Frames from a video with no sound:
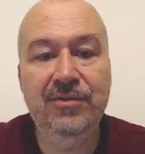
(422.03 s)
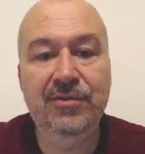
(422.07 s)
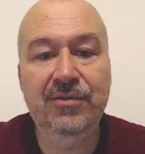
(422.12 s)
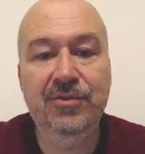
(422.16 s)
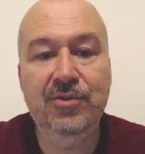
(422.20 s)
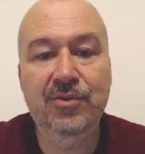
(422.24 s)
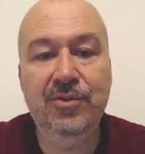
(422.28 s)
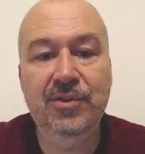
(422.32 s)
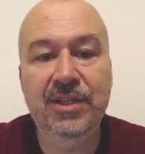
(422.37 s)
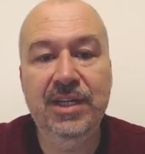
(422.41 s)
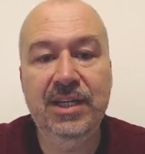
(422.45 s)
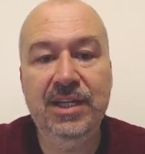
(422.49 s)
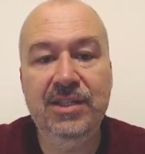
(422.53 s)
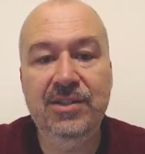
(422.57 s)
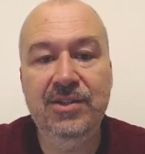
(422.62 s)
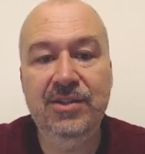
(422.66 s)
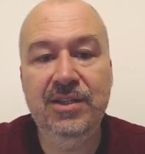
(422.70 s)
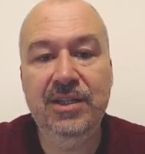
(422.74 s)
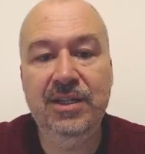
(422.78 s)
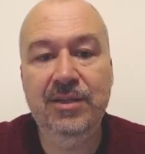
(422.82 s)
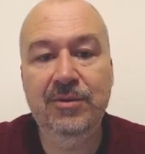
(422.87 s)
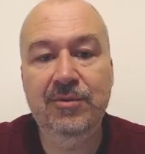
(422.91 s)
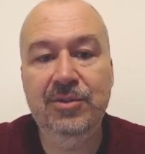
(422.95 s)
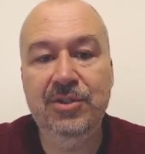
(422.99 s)
to knight
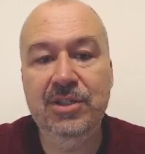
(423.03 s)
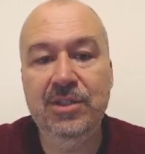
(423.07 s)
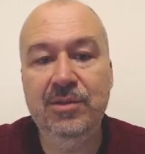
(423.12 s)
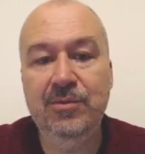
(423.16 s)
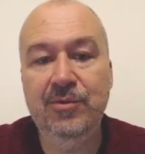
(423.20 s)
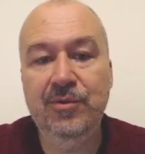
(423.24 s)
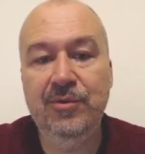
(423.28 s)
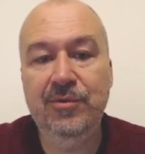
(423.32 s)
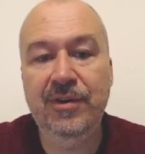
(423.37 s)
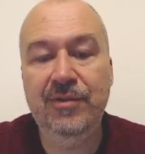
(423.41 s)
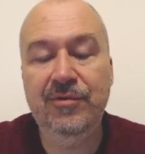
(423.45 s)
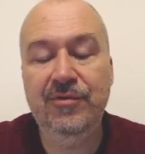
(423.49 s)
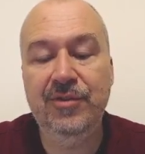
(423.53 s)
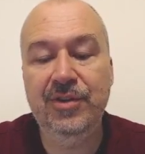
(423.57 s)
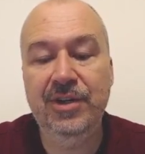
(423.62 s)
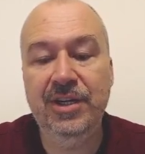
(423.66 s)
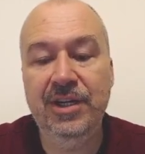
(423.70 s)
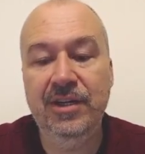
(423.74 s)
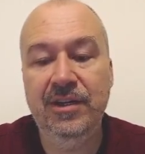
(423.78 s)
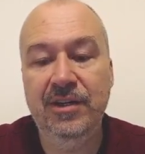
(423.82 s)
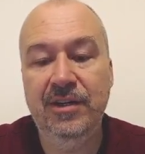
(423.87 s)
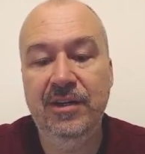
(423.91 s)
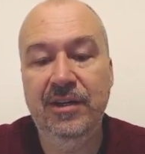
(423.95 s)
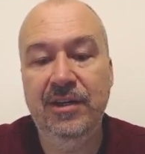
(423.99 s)
c3, which is the move
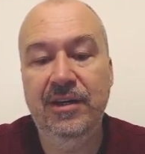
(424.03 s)
f3,